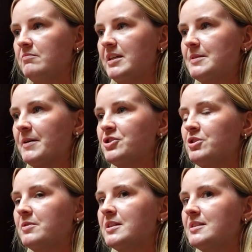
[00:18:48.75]
especially
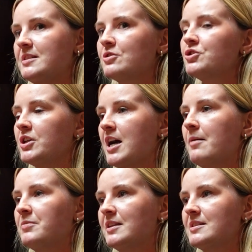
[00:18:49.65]
because it's such a
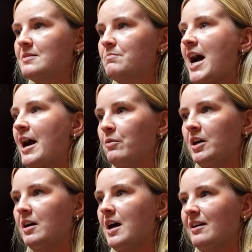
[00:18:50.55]
capitalist
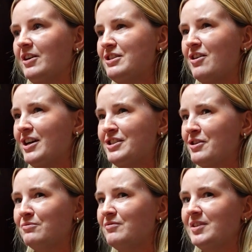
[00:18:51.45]
power, and I
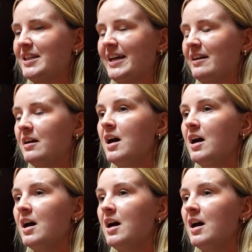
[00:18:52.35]
don't think